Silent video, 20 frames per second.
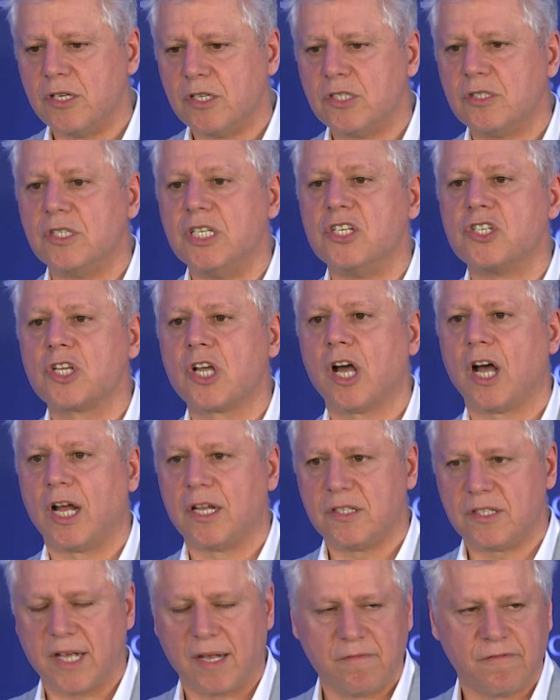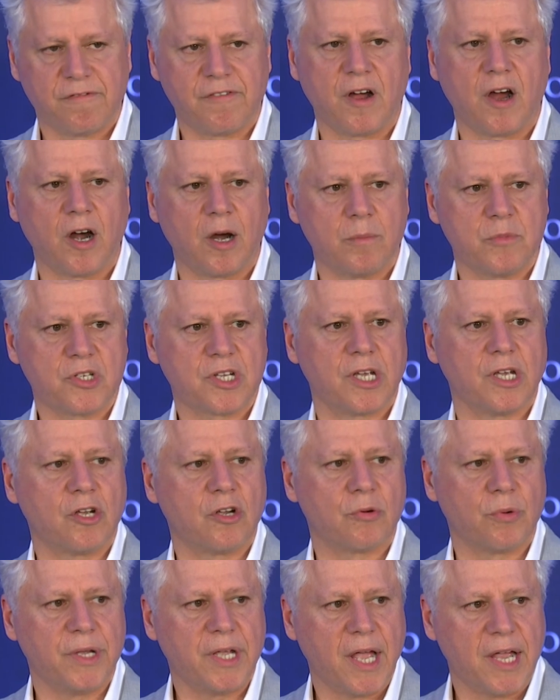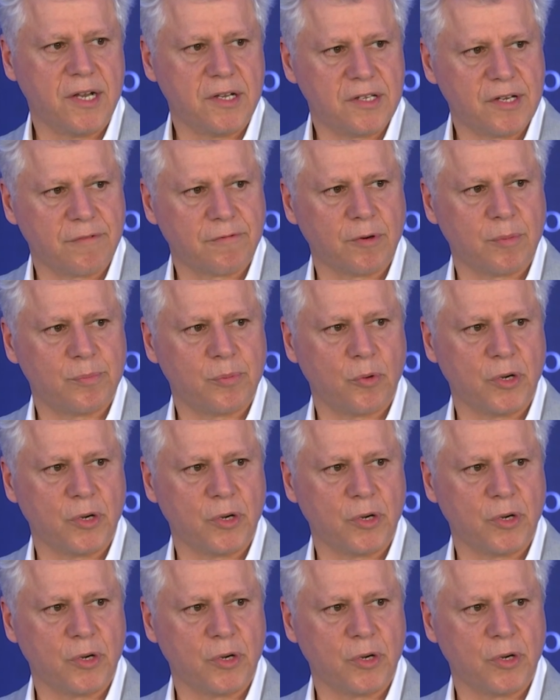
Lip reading: these content farms can create different